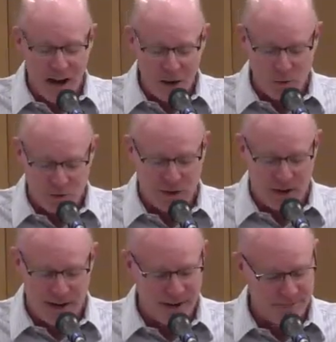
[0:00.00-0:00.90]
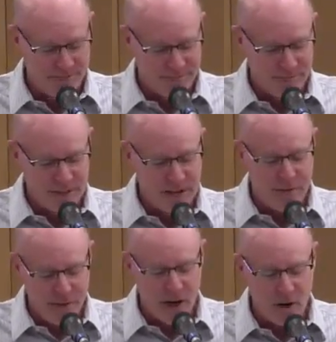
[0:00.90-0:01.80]
I will die,
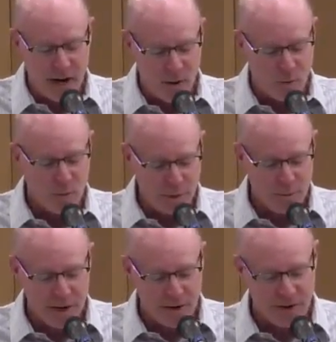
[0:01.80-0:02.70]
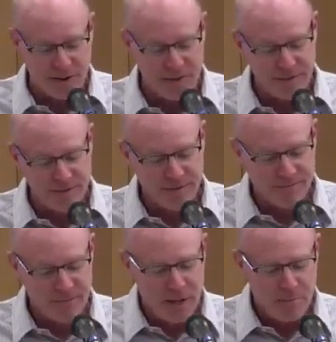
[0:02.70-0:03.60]
and there I will be buried.
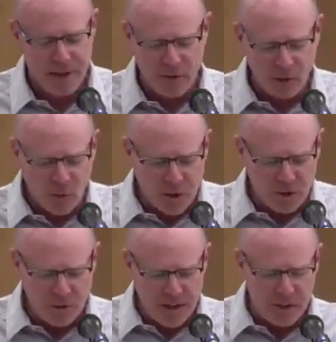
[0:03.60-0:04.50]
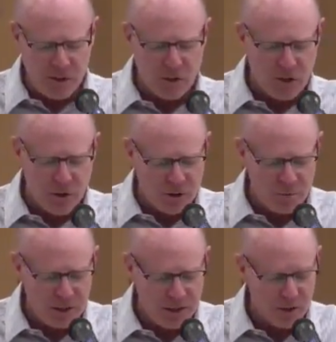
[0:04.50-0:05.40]
May the Lord do thus and so
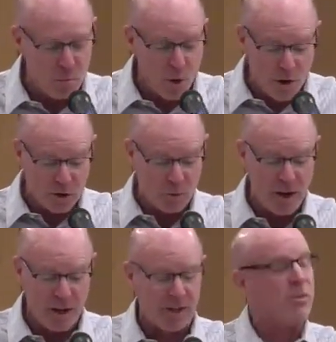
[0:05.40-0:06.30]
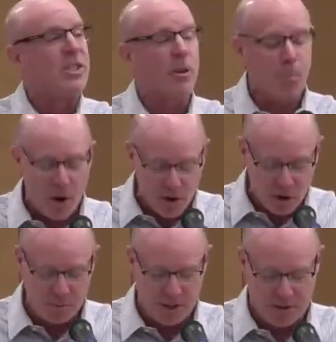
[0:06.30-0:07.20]
to me, and more as well, if death
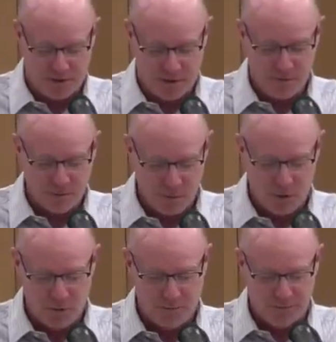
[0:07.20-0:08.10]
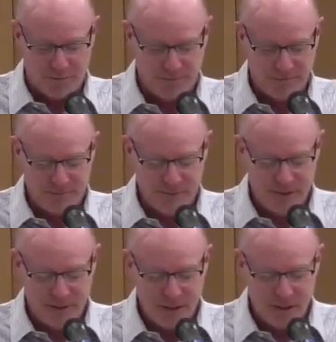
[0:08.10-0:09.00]
parts me from you.
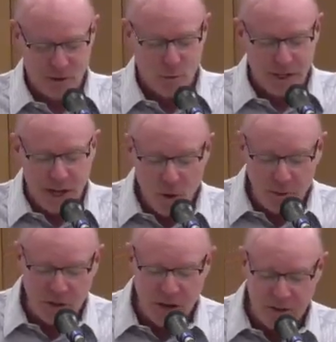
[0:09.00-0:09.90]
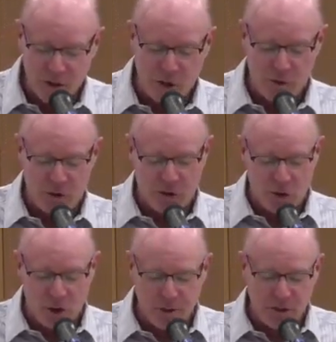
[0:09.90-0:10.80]
When Naomi saw that she was
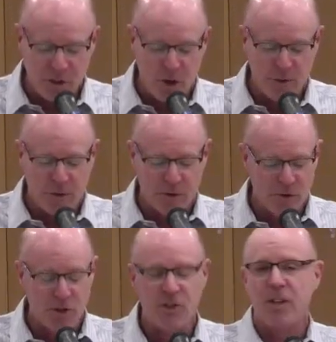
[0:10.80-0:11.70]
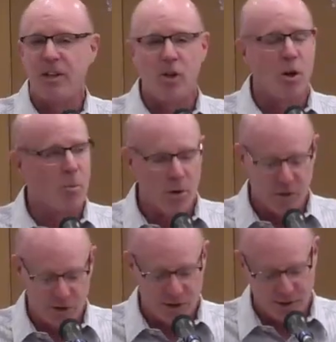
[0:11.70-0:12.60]
determined to go with her, she said no
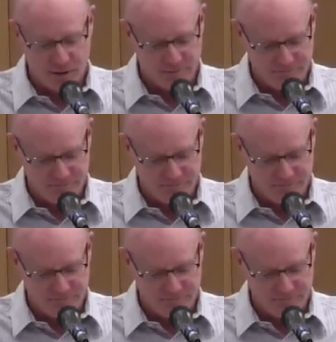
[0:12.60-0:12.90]
more to her.